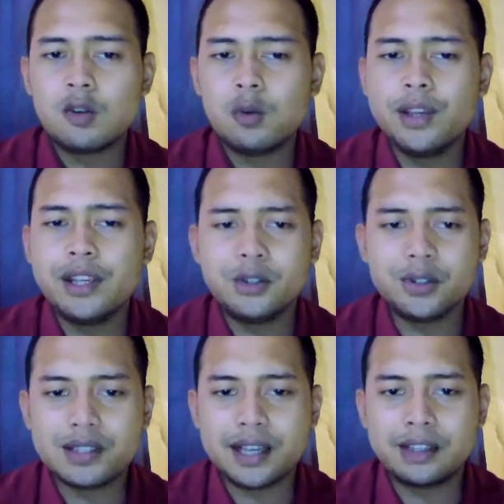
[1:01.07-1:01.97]
we use
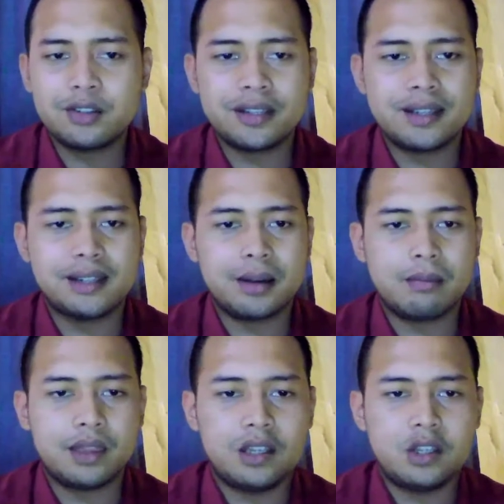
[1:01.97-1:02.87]
slang to say
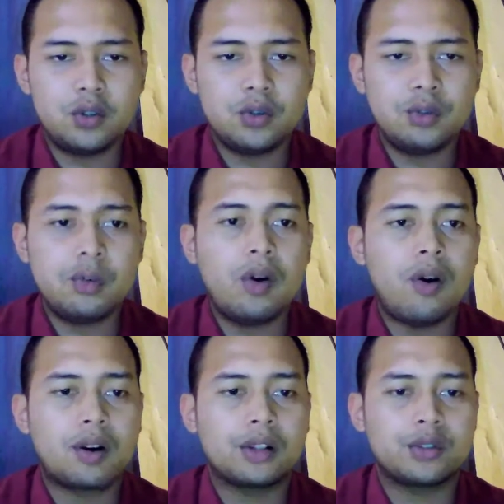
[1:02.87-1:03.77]
something new
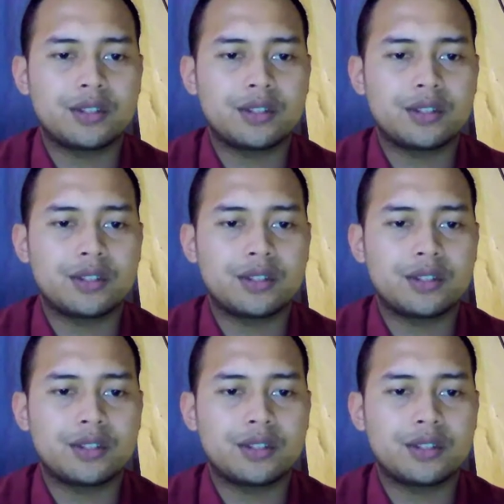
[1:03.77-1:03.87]
or to